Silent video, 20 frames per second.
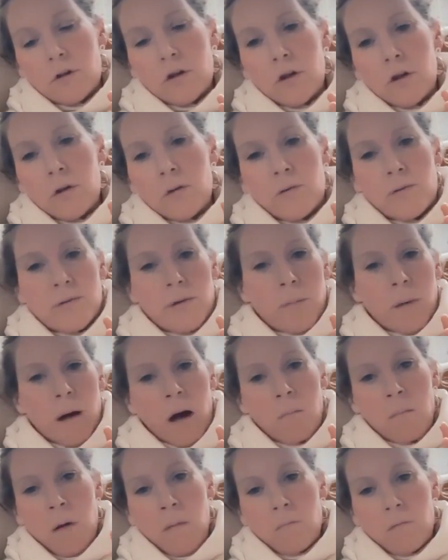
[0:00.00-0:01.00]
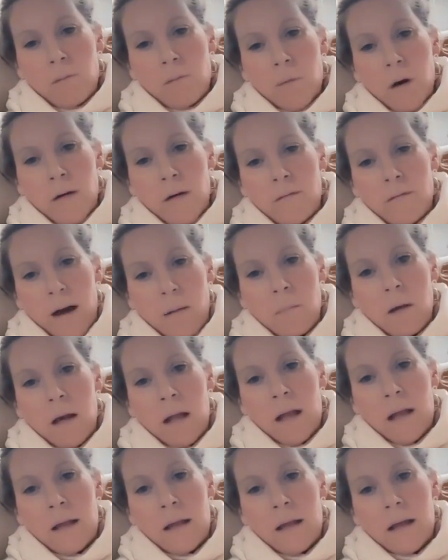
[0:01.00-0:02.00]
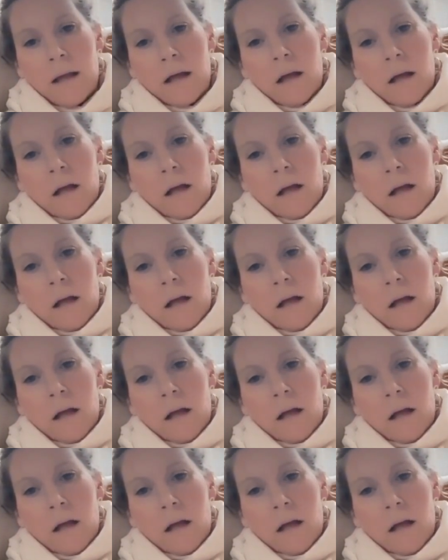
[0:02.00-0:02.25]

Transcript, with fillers: news about a member of my family